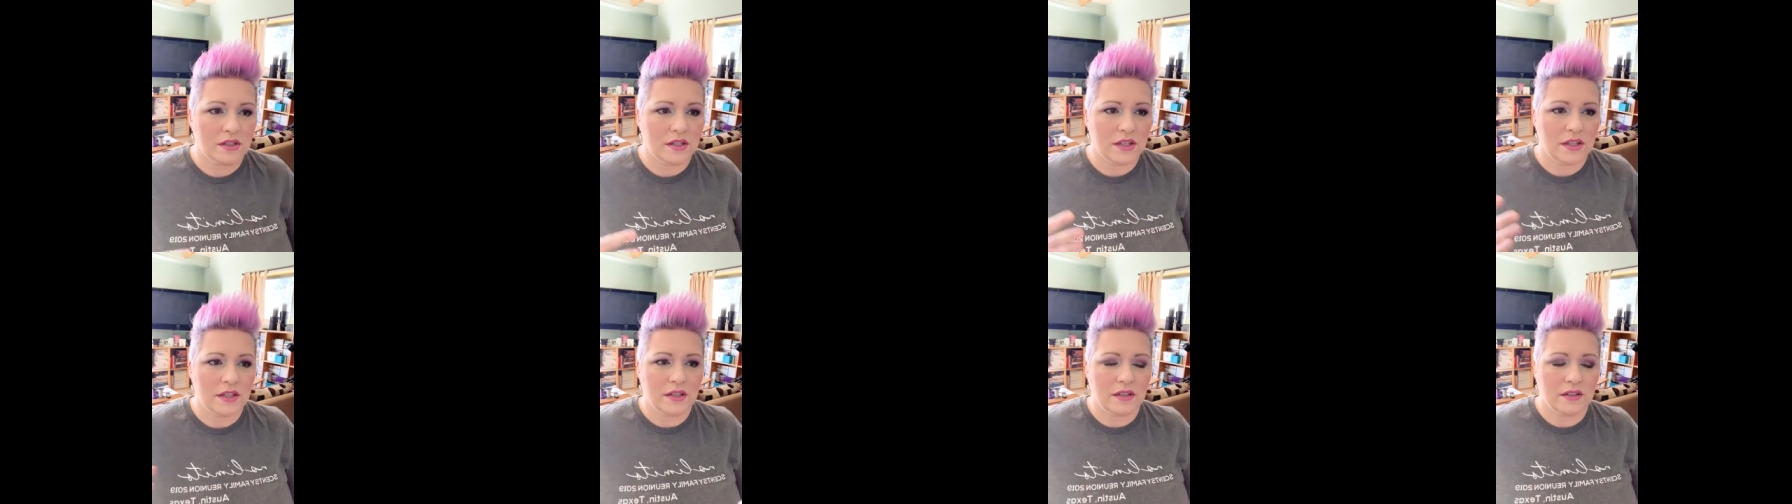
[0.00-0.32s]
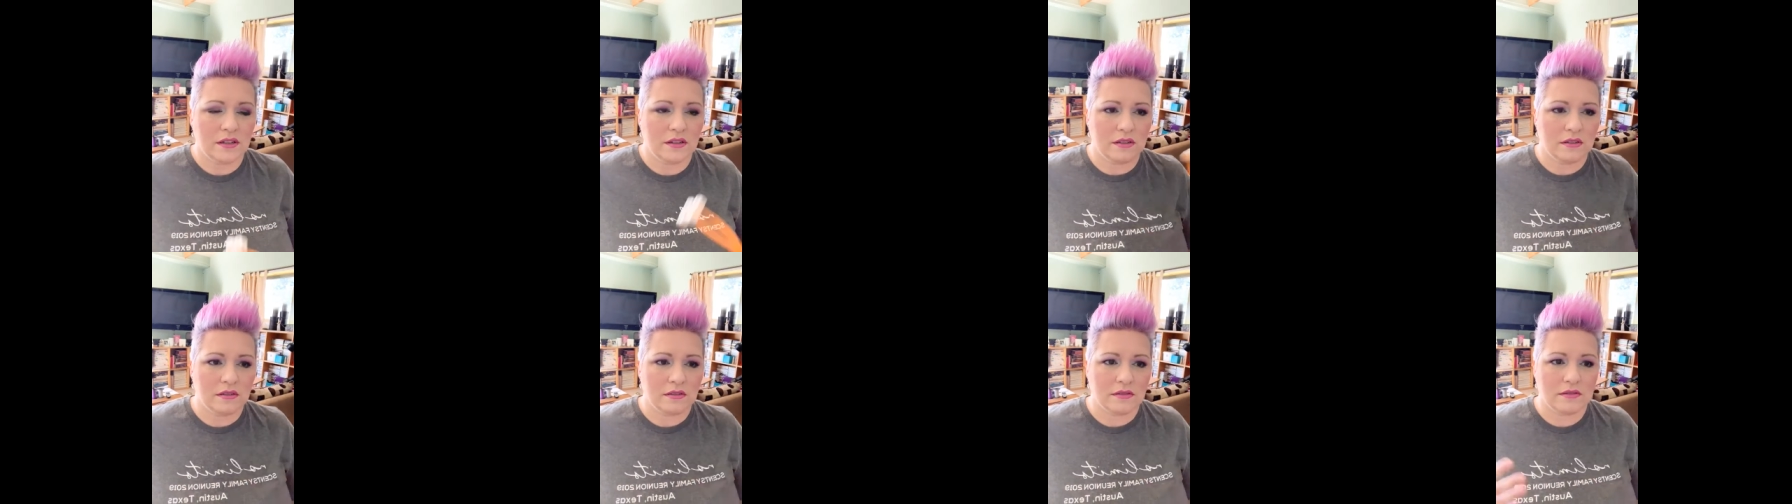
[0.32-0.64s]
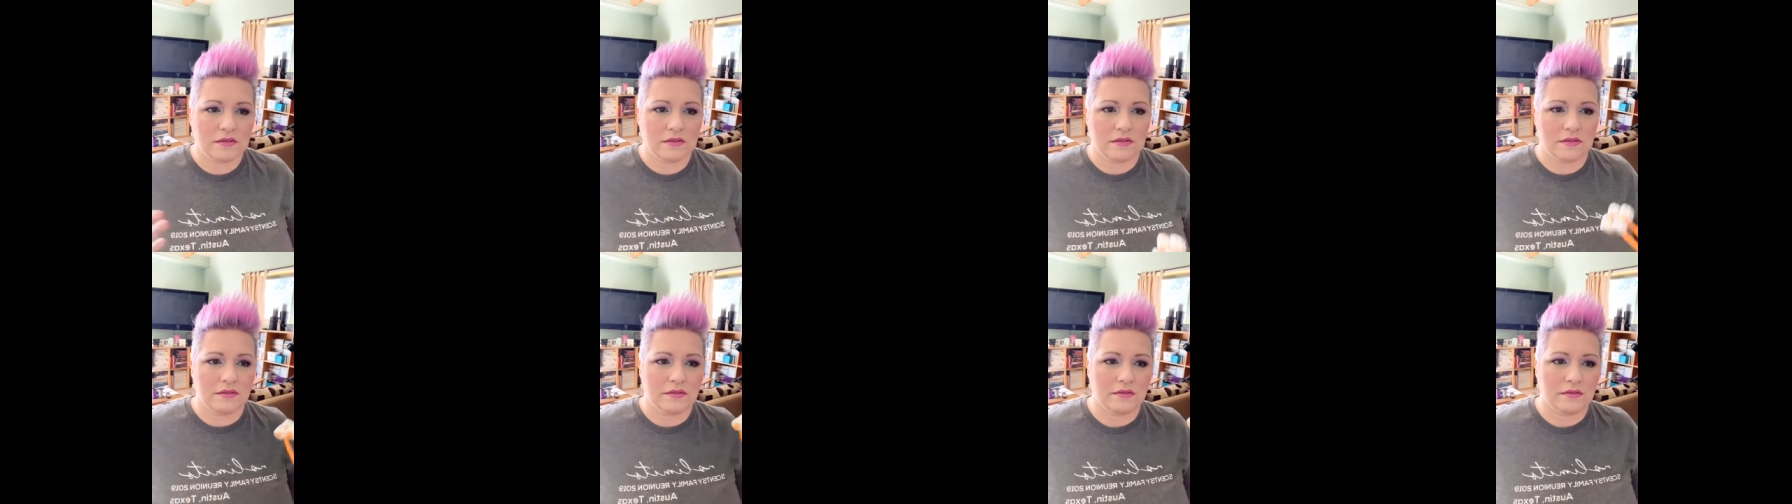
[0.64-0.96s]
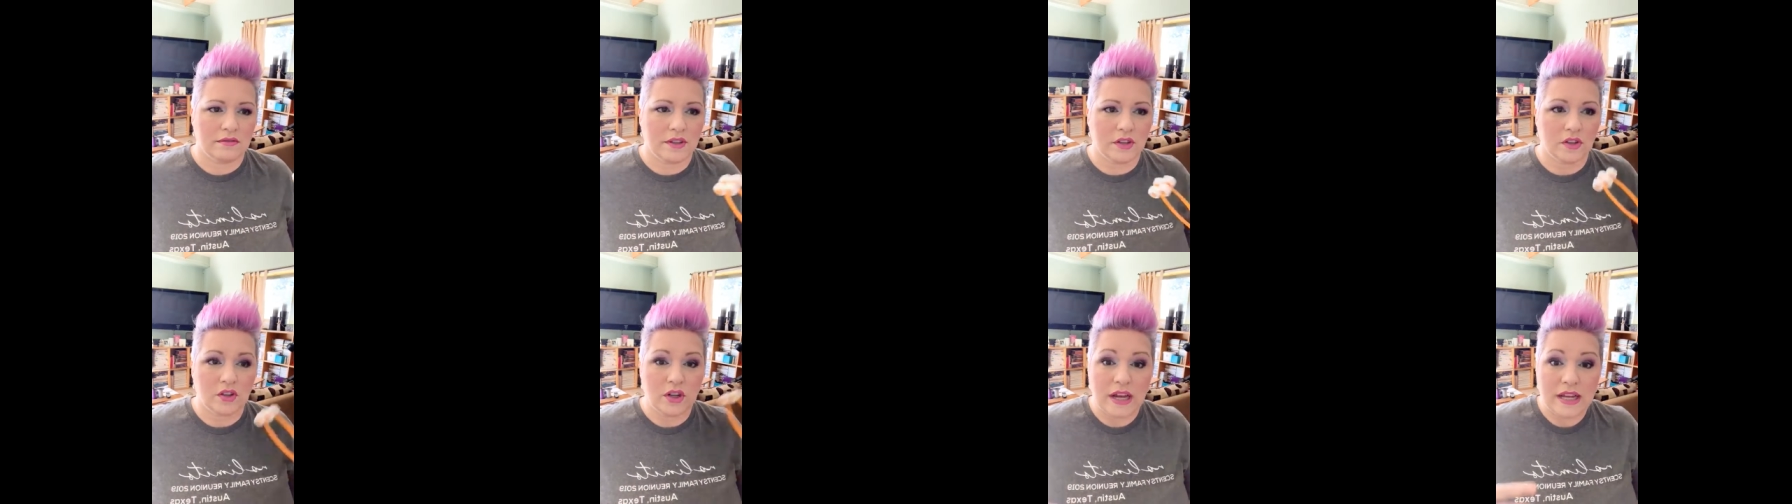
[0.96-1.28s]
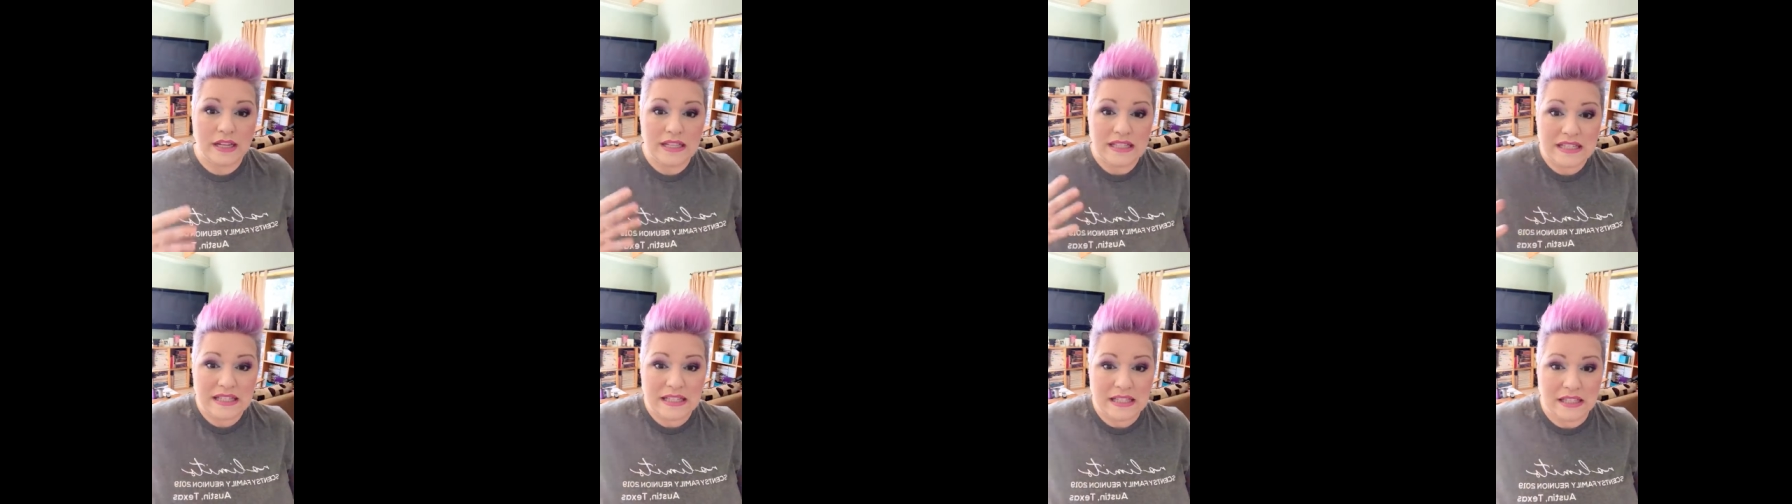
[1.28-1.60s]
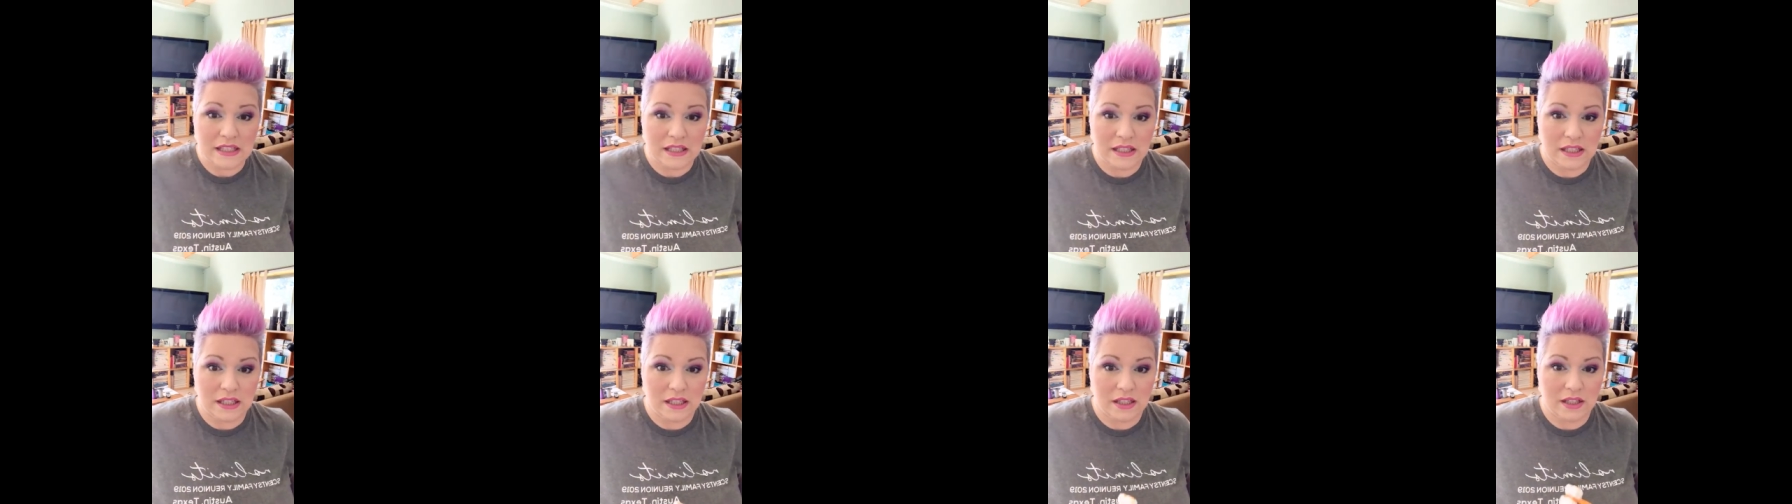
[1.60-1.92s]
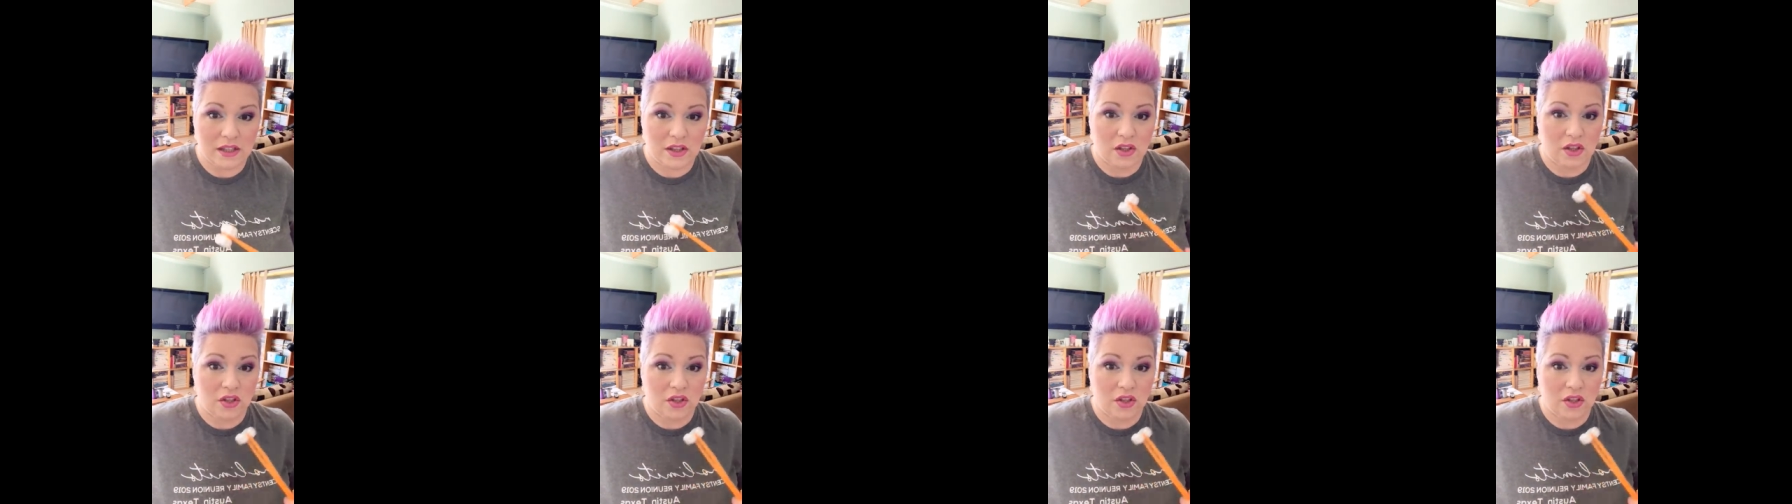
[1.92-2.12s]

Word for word: didn't, they're not silly.